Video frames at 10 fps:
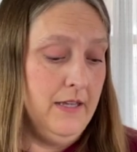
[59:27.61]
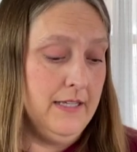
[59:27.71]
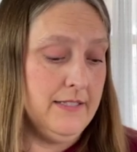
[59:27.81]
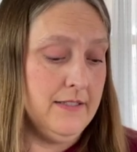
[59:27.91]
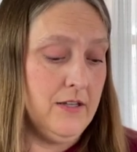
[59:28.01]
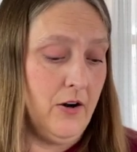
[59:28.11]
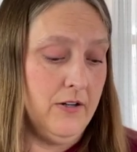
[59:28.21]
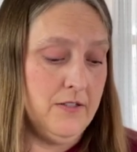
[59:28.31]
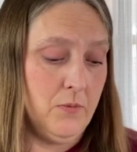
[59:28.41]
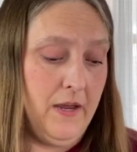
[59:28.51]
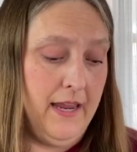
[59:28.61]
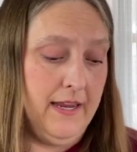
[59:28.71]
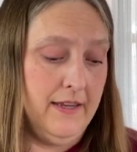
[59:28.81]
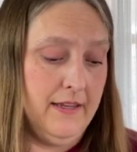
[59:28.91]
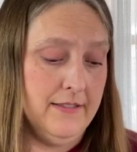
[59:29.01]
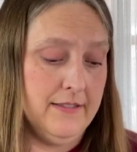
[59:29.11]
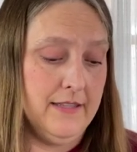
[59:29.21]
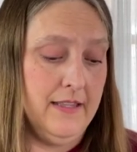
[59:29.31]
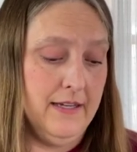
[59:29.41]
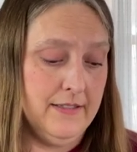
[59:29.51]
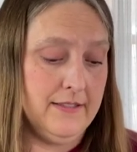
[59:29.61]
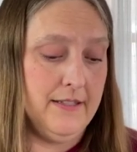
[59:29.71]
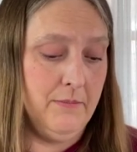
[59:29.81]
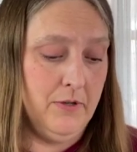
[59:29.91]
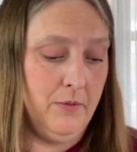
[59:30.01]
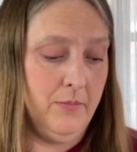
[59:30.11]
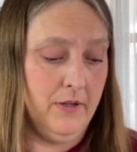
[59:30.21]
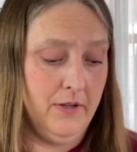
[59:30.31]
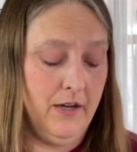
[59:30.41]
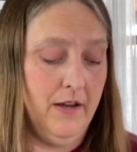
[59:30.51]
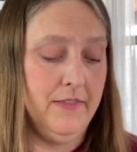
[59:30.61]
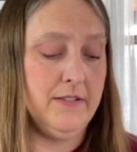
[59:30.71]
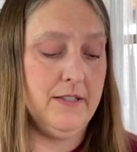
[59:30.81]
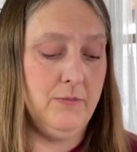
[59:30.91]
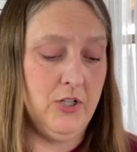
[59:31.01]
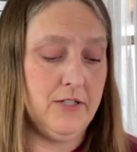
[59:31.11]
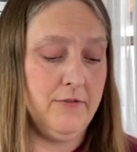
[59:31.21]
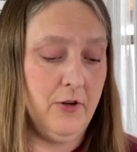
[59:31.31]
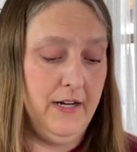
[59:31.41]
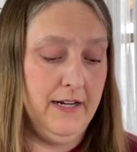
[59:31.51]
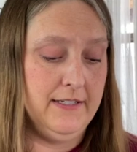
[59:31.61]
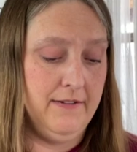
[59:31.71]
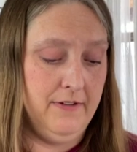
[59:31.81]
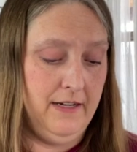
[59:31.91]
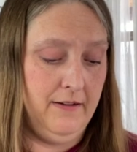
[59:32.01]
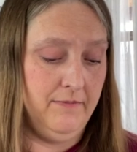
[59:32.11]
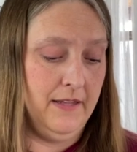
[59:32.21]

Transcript: It says The Artist's Way is the seminal book on the subject of creativity.